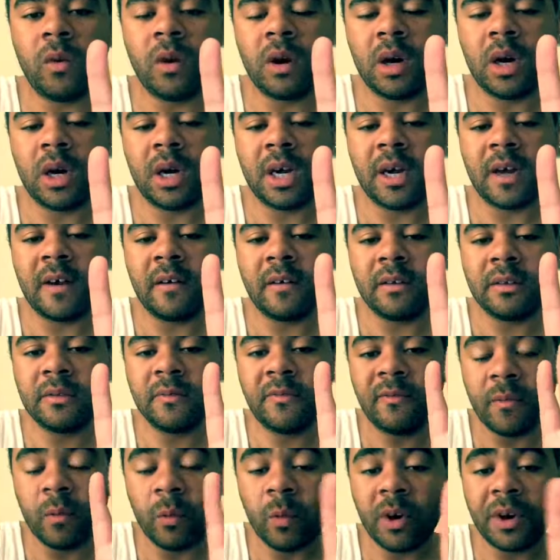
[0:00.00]
uh,
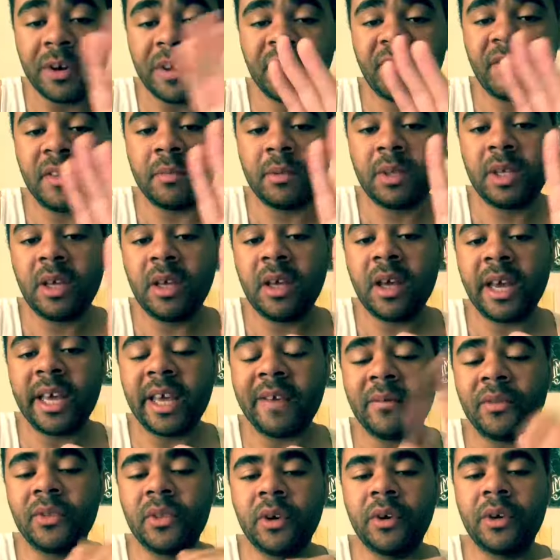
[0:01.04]
from 1 to 50, I
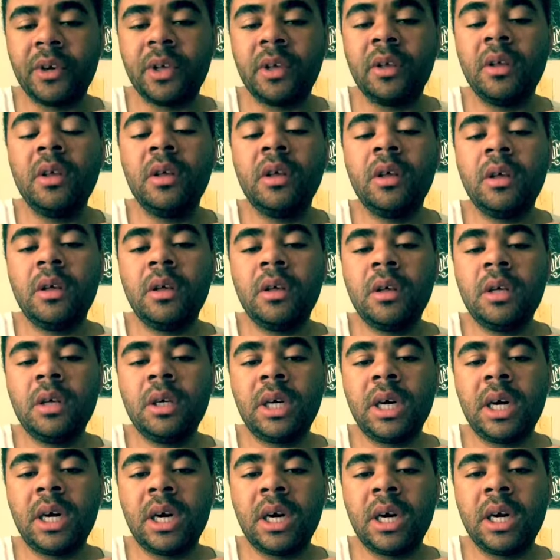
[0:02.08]
give it 30.
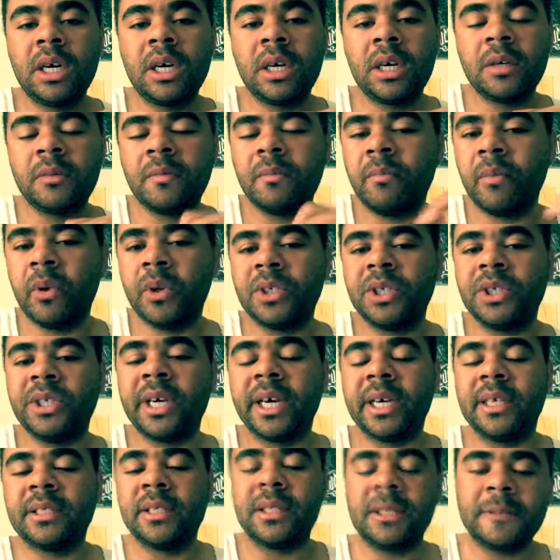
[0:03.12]
Uh,
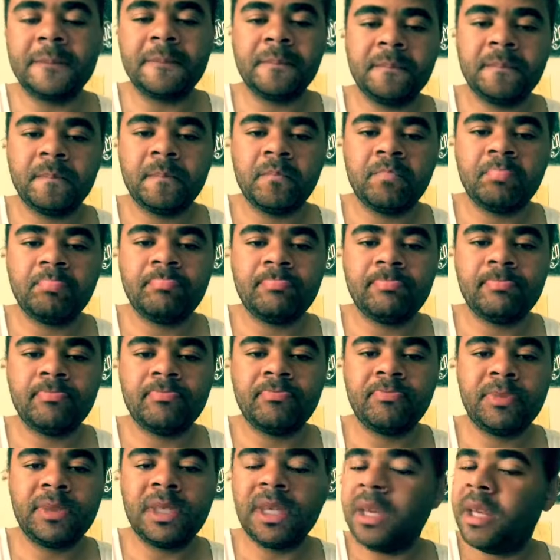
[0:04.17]
merchandise.
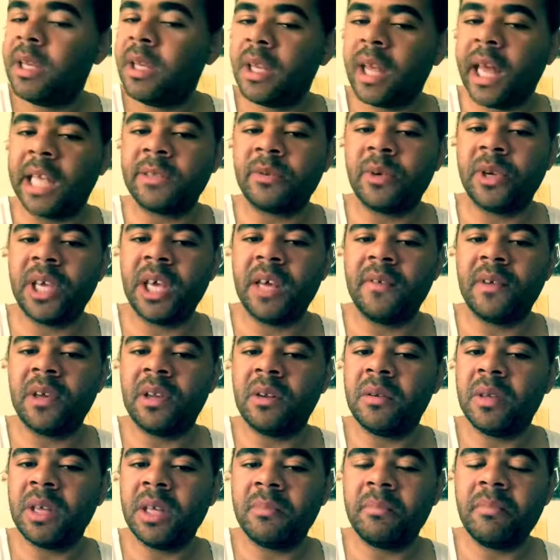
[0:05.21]
That's what I give
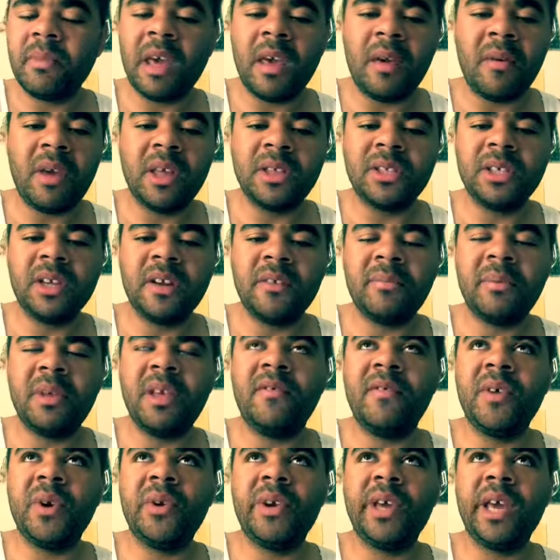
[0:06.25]
it maybe it's gonna have to be a
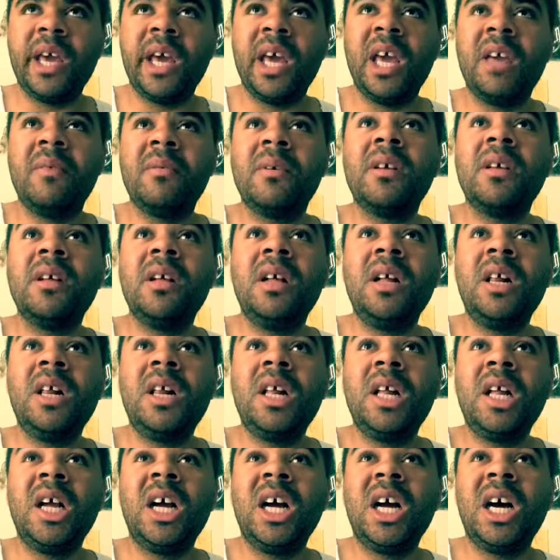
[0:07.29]
video game.
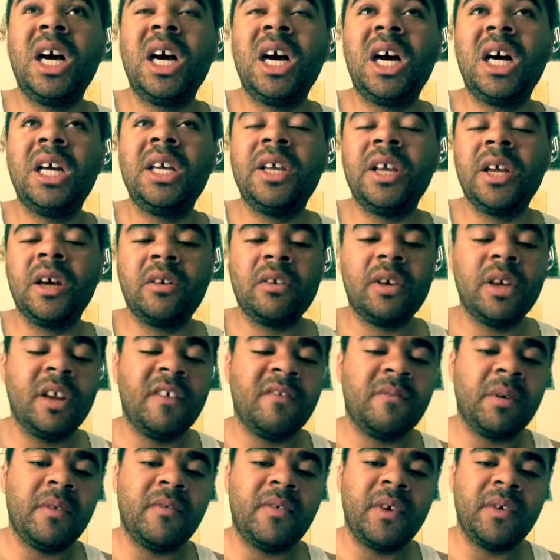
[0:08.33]
Uh, you know, Gonna
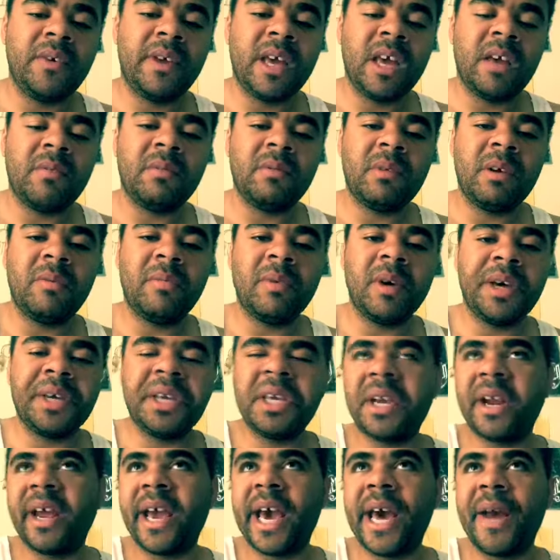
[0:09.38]
have to be a video game and maybe like, uh,
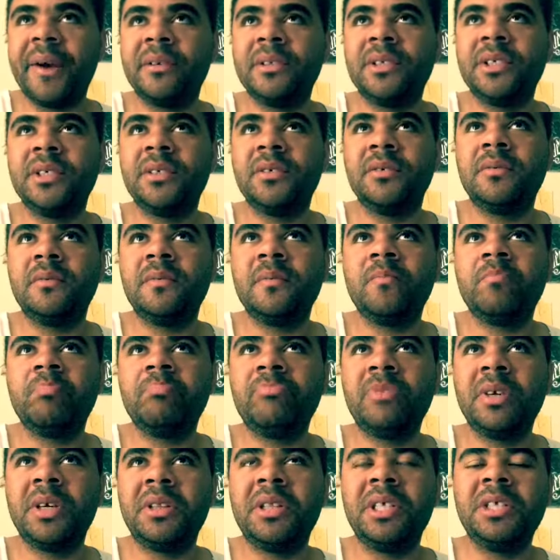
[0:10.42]
get a hat or two.
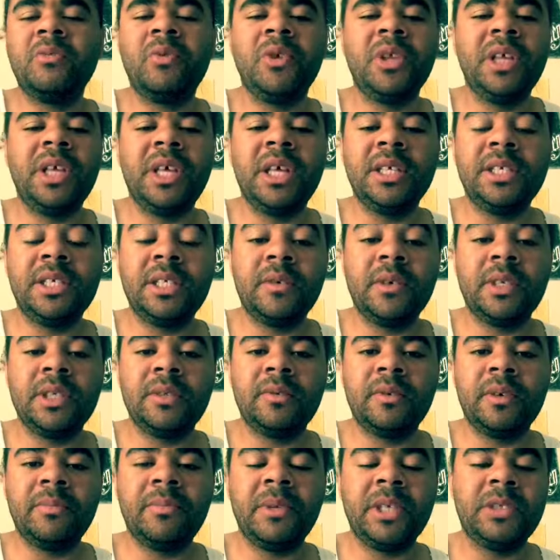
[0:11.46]
But this really gets you
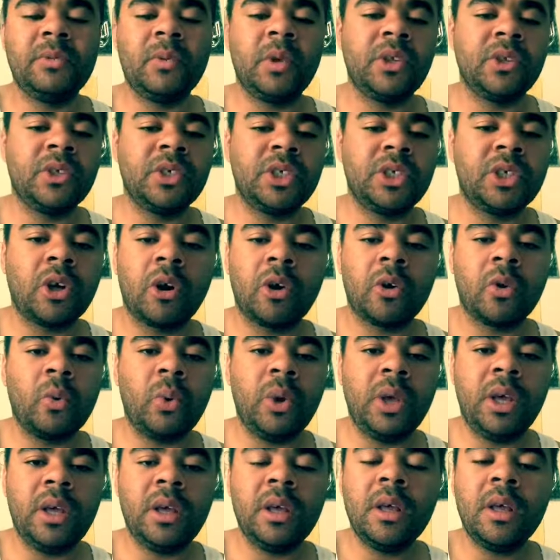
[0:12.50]
into it. Plus, what other Shark
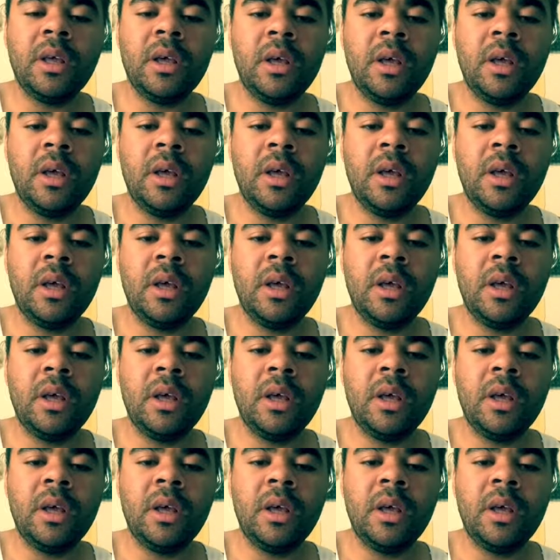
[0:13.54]
Week,